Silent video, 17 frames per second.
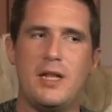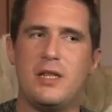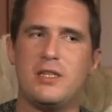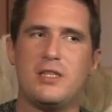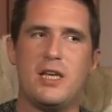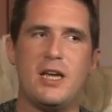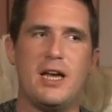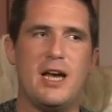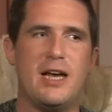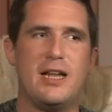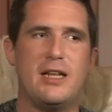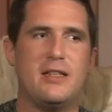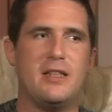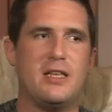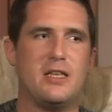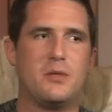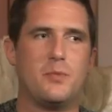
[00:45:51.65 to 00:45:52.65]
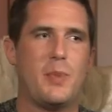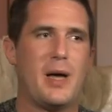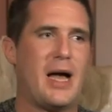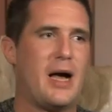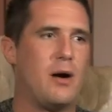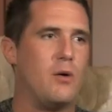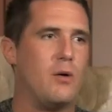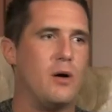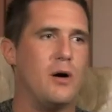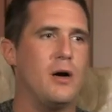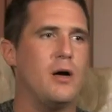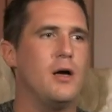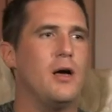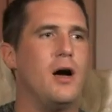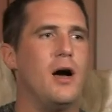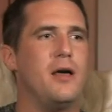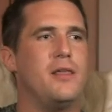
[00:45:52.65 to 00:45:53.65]
I didn't say I had this power.
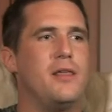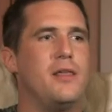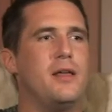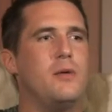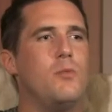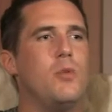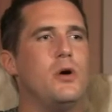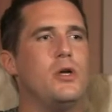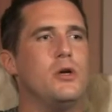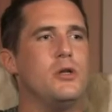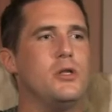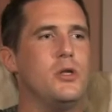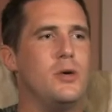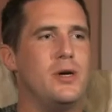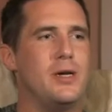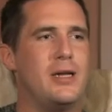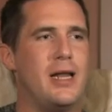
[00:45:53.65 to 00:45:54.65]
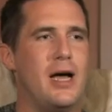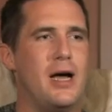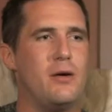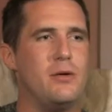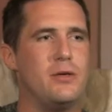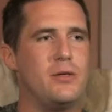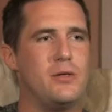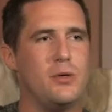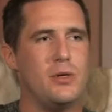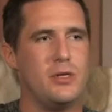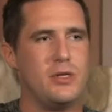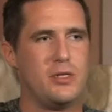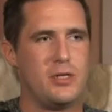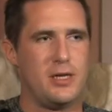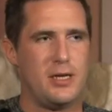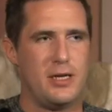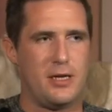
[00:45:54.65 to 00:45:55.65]
I think what you're doing now is
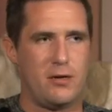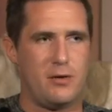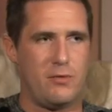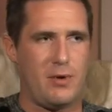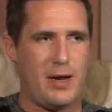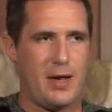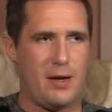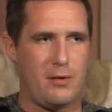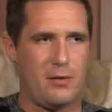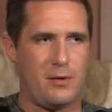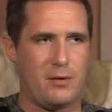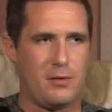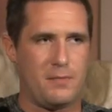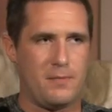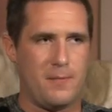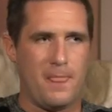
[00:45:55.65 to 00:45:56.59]
twisting it around.